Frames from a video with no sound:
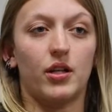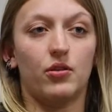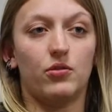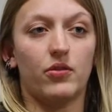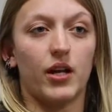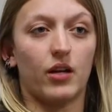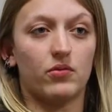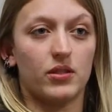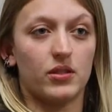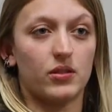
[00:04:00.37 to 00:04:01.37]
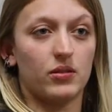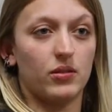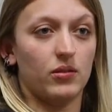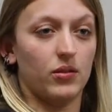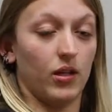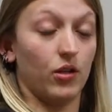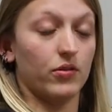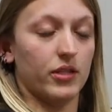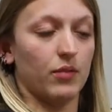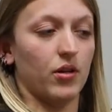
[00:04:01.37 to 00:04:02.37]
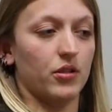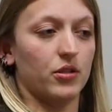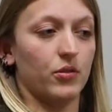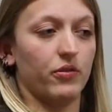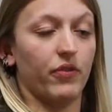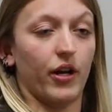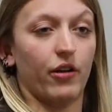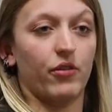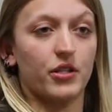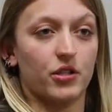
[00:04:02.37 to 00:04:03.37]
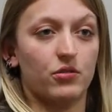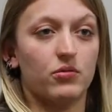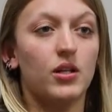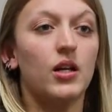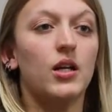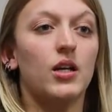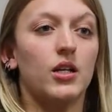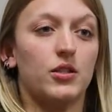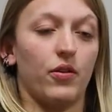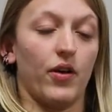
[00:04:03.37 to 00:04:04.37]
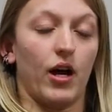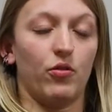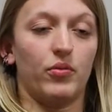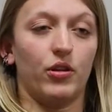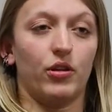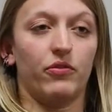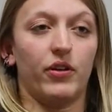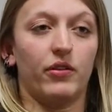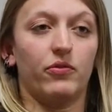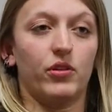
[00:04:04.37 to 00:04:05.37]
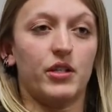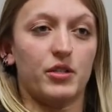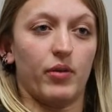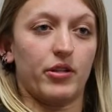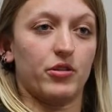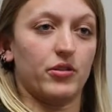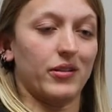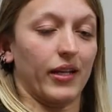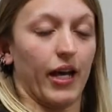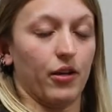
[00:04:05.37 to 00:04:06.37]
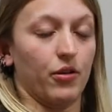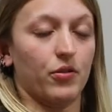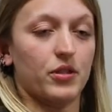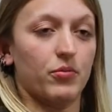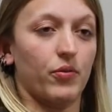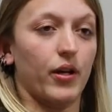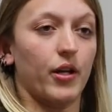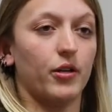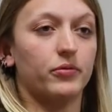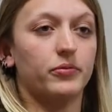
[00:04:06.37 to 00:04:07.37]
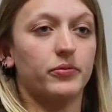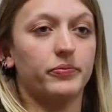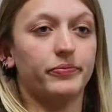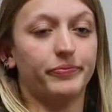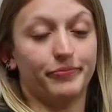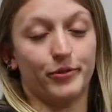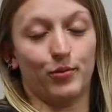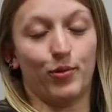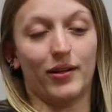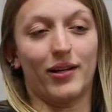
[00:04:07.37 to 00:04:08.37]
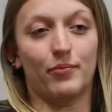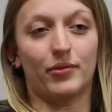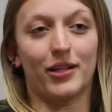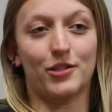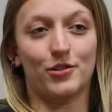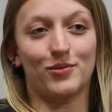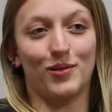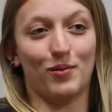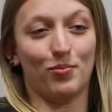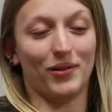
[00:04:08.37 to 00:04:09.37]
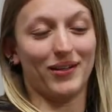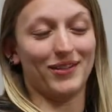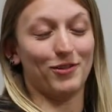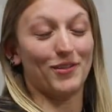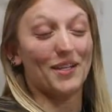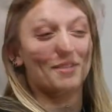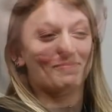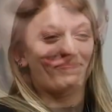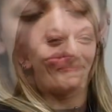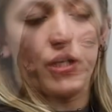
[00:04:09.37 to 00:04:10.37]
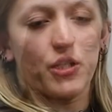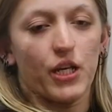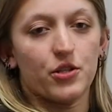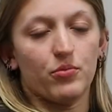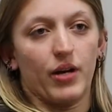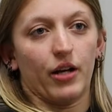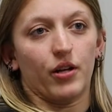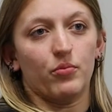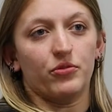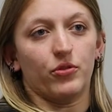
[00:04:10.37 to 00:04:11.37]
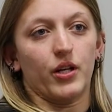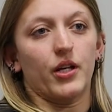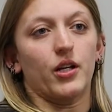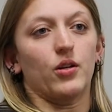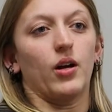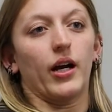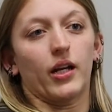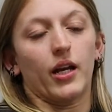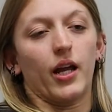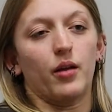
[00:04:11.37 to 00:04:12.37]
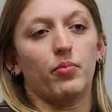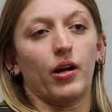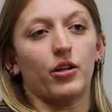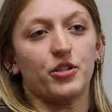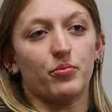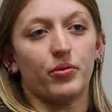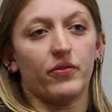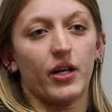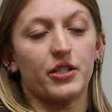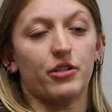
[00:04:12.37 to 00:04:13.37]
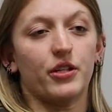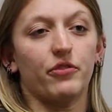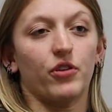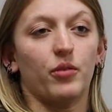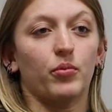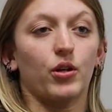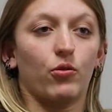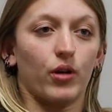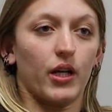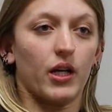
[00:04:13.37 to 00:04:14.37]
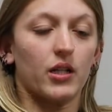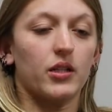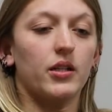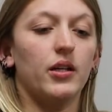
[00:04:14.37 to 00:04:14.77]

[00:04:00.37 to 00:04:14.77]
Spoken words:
and he knows that I'm on Seward Fire and Rescue, so he thought I would be a good fit for a dispatcher since I kind of know some of the radio. So I brought an application, I applied, and here I am. So my educational background before here, I got a biology pre-vet degree from Concordia,